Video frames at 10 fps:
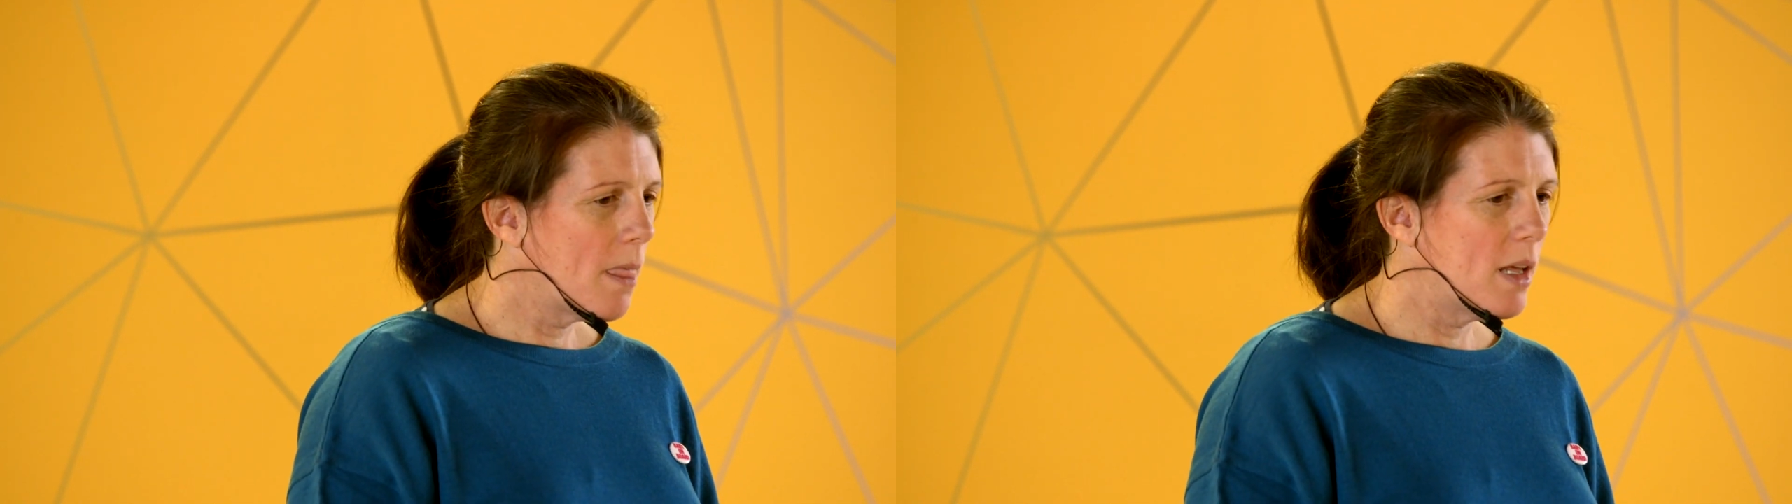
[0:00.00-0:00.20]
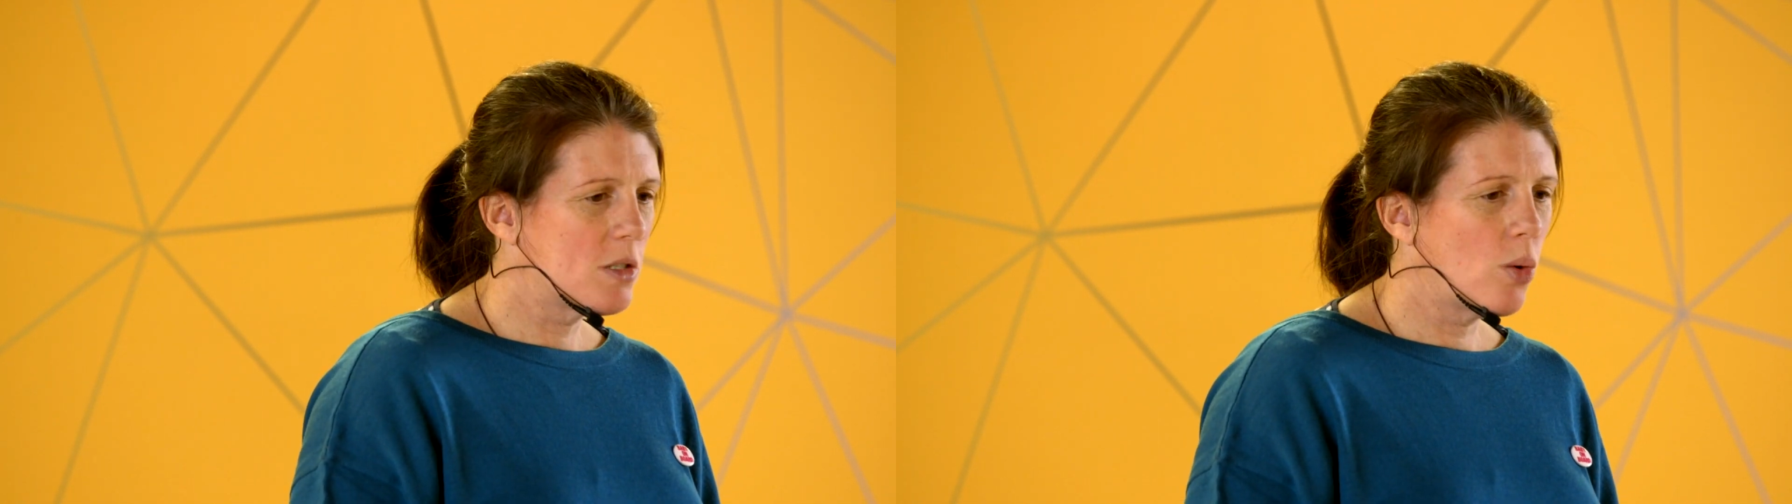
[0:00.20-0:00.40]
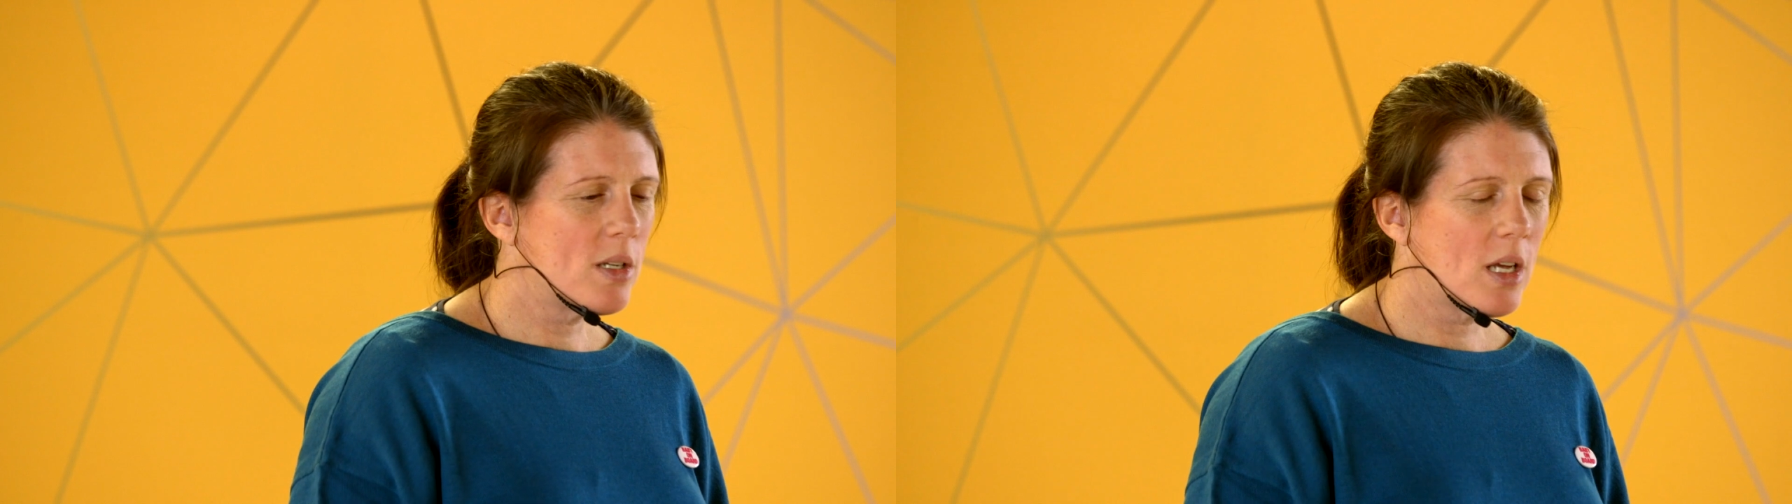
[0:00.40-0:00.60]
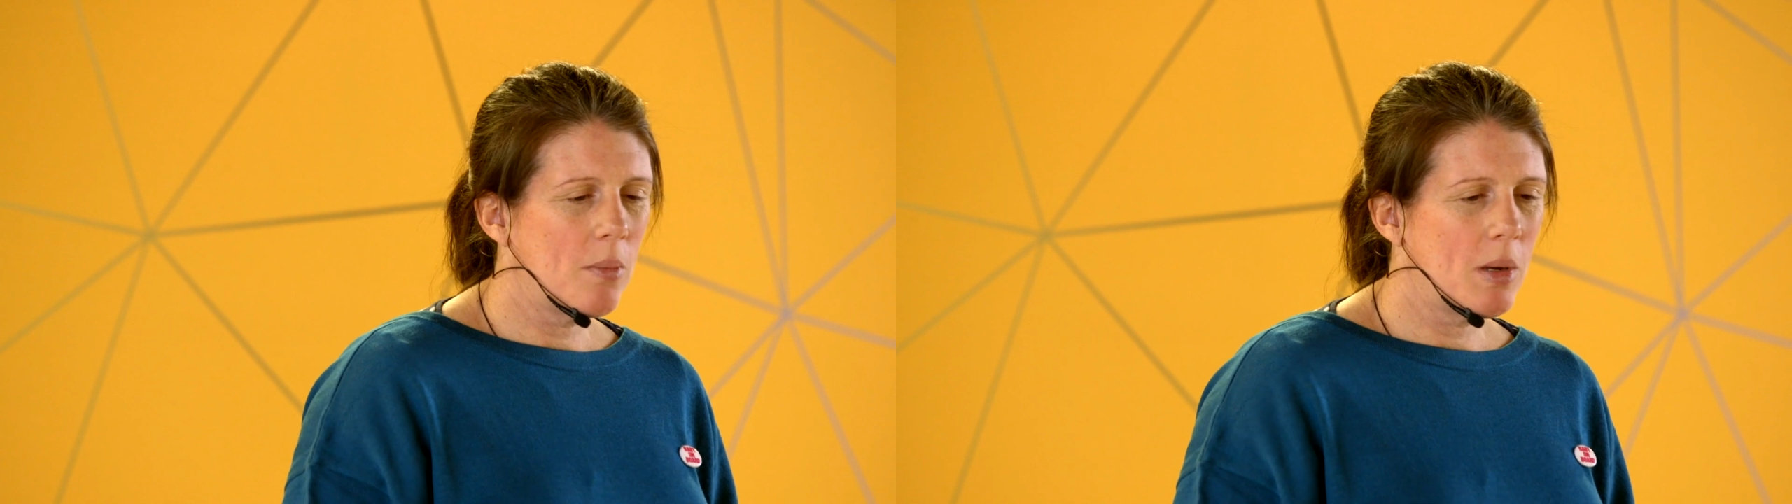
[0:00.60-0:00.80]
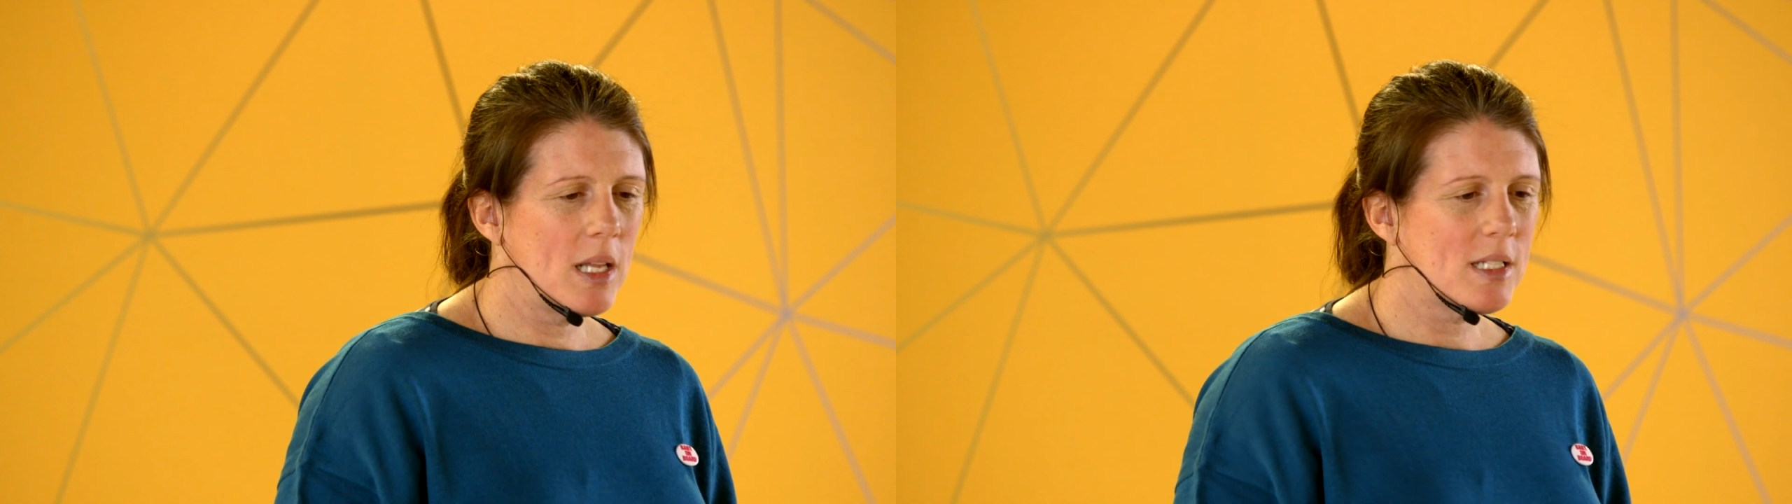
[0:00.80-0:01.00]
There's always going
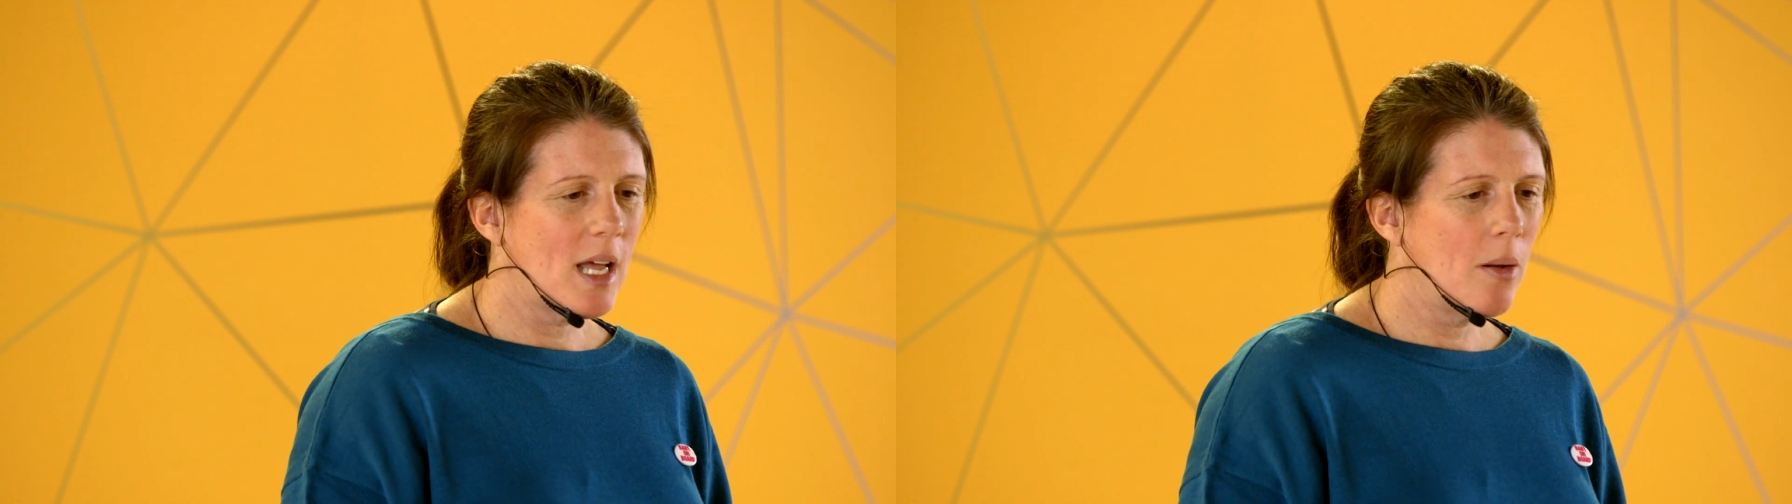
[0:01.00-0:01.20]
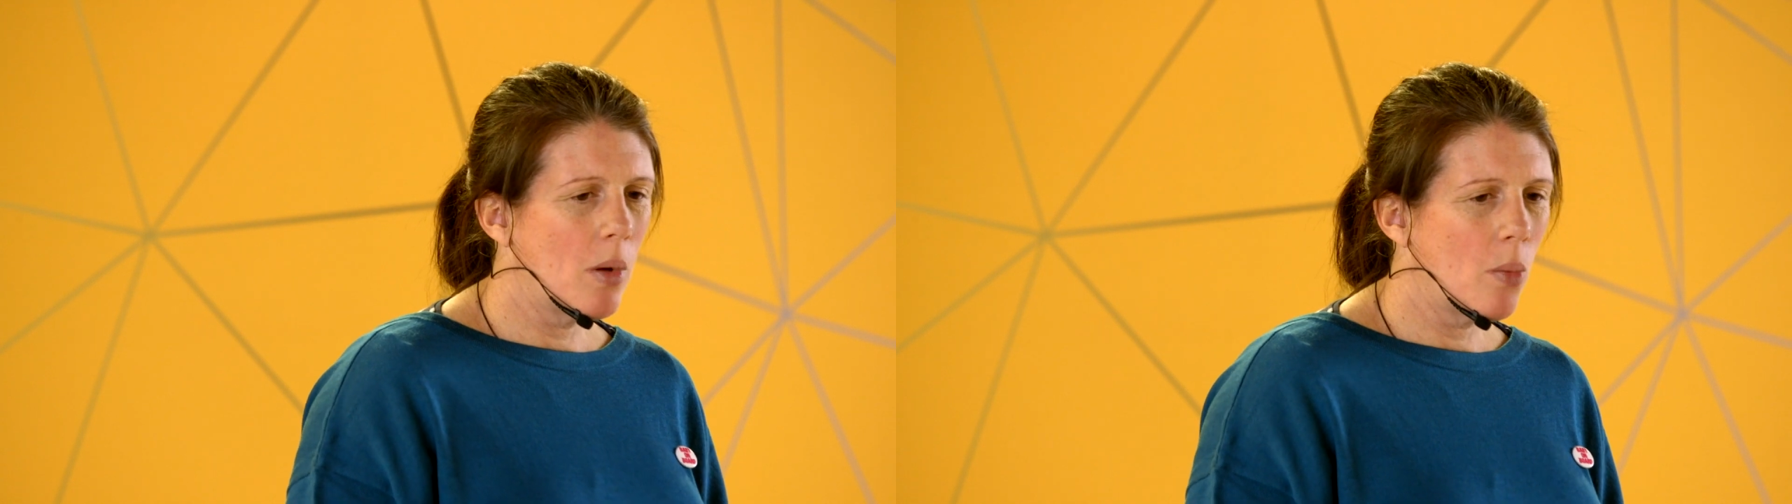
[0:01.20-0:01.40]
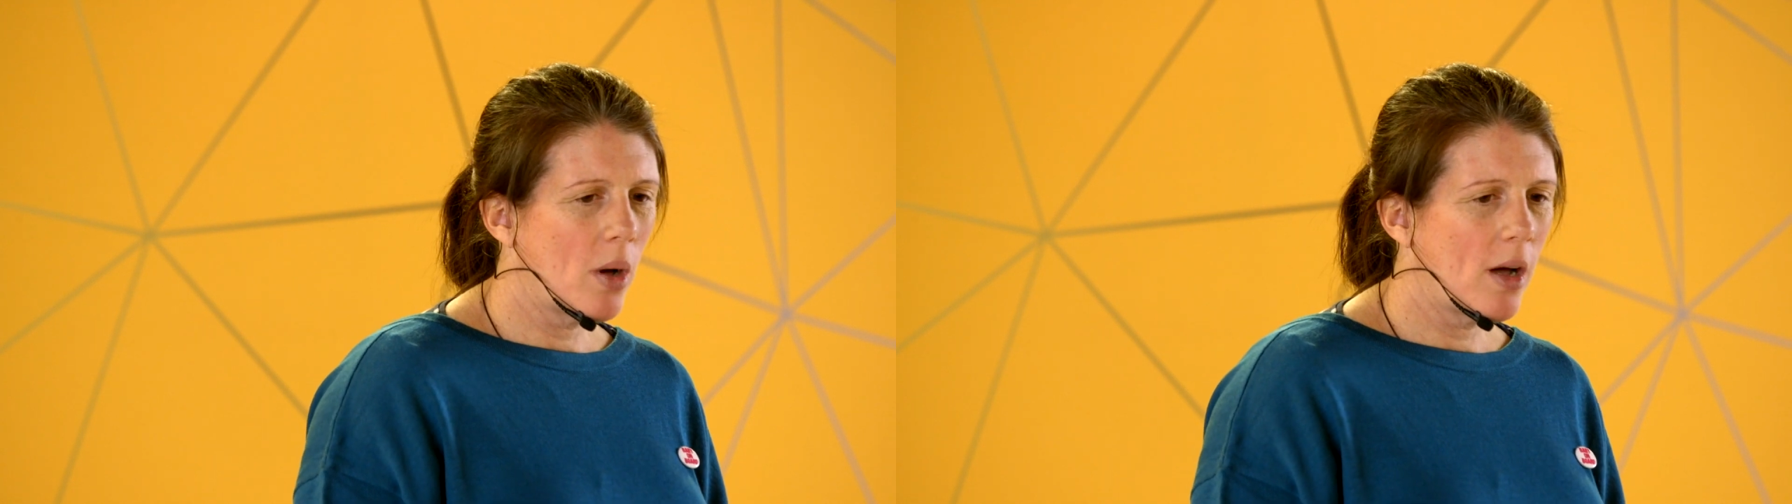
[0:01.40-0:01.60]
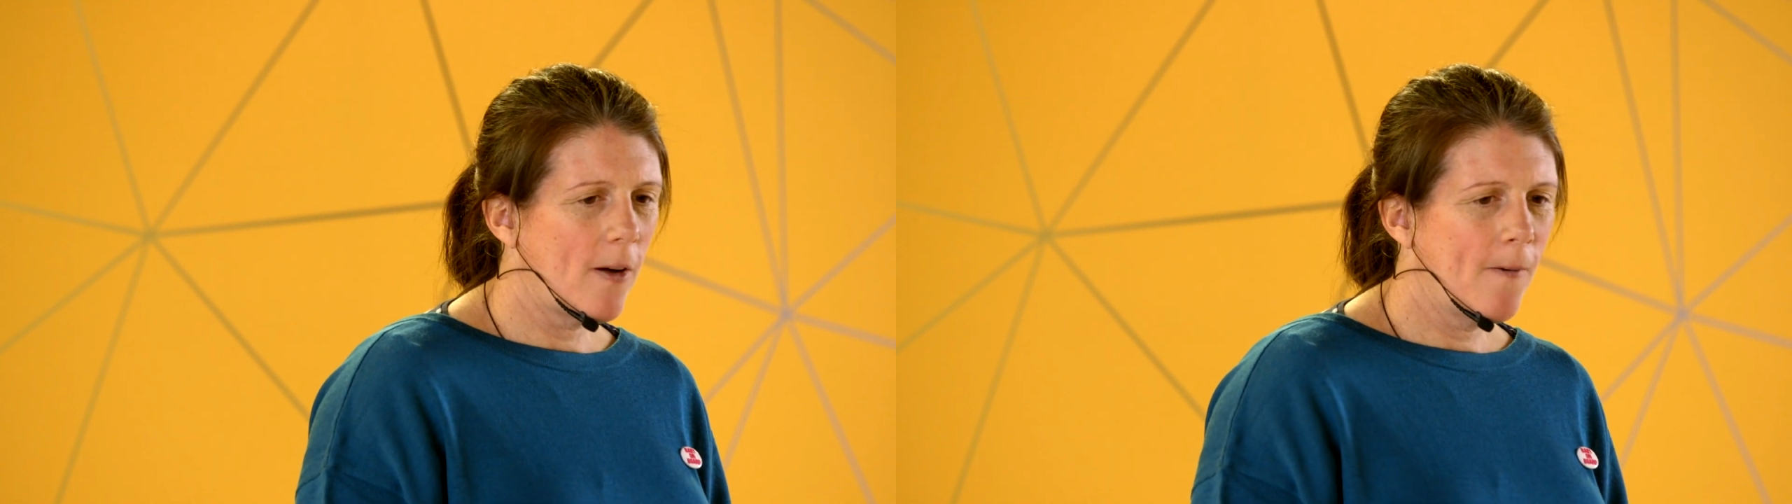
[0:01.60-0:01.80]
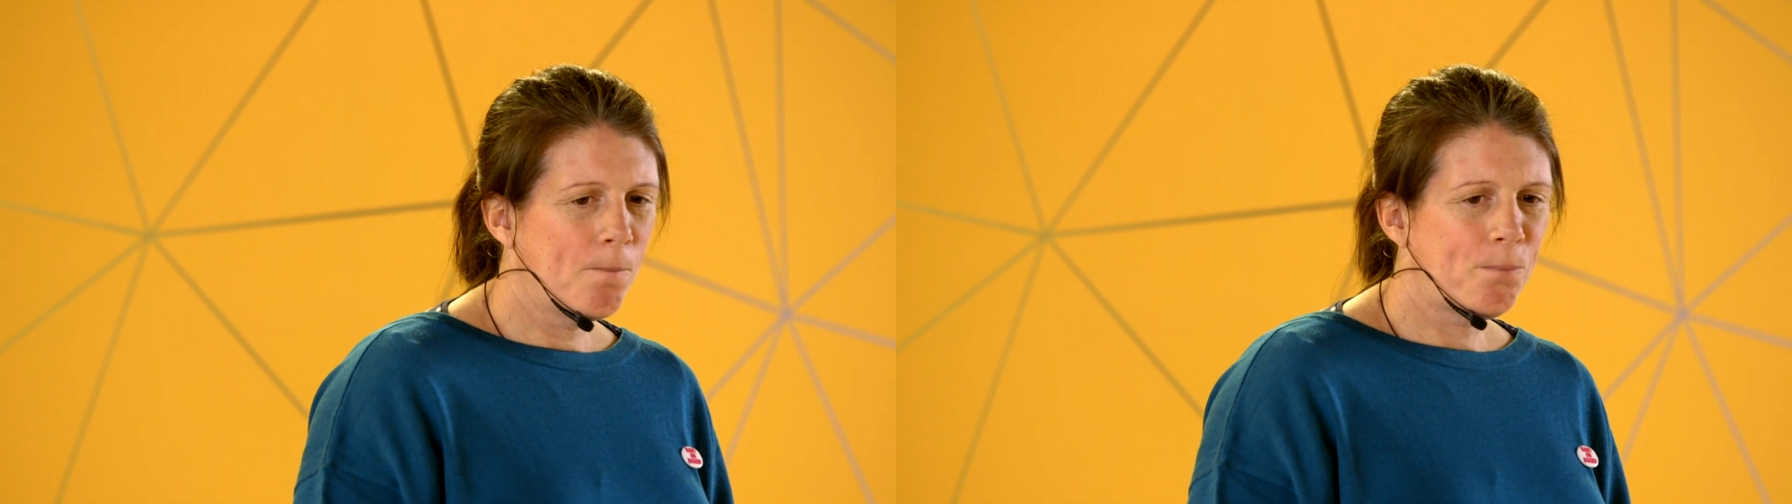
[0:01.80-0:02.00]
to be this element
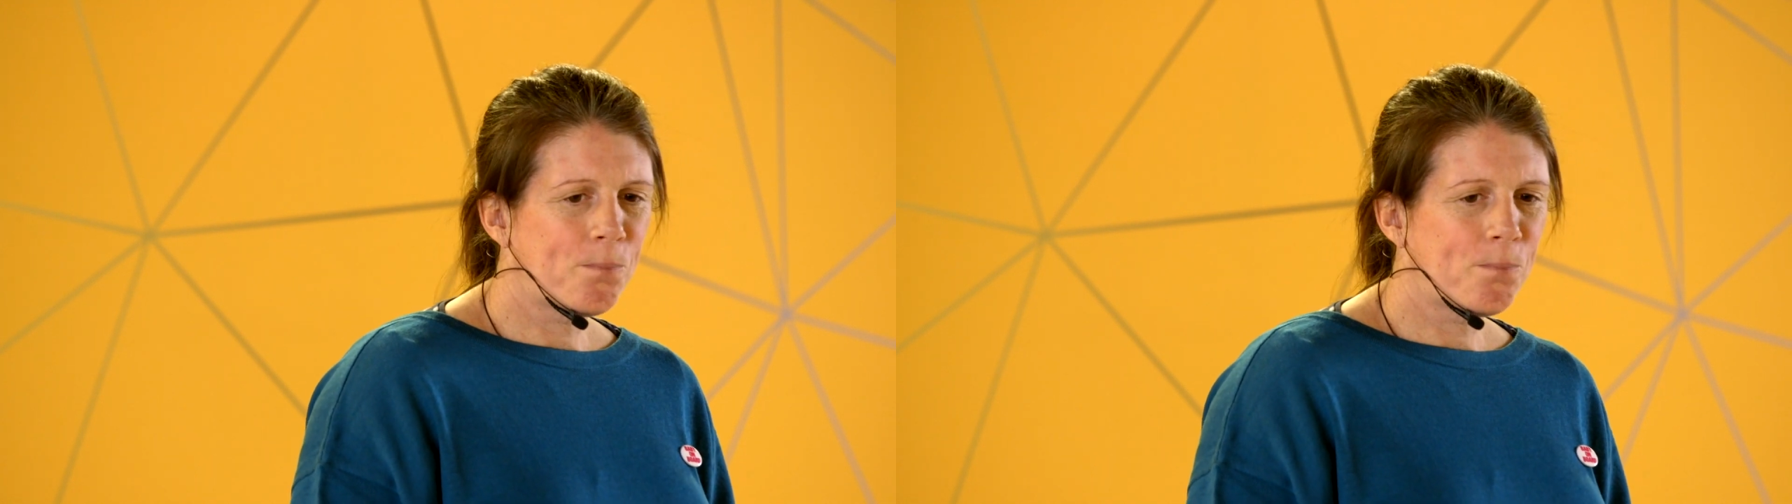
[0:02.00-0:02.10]
where